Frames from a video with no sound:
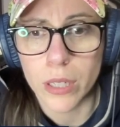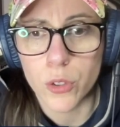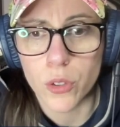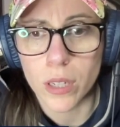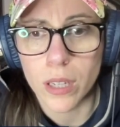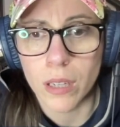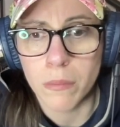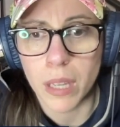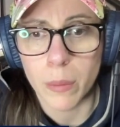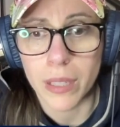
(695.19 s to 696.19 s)
injury
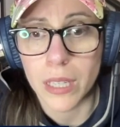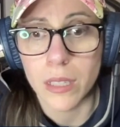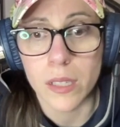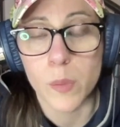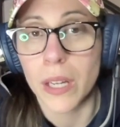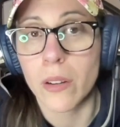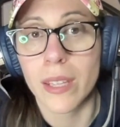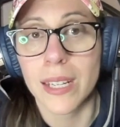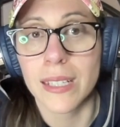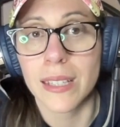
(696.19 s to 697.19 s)
and maybe he does better
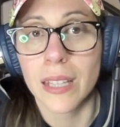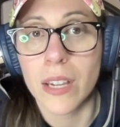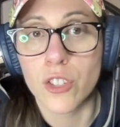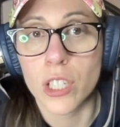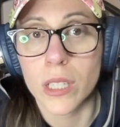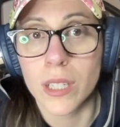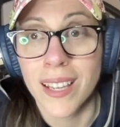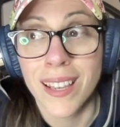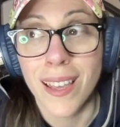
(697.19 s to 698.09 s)
than he did last year,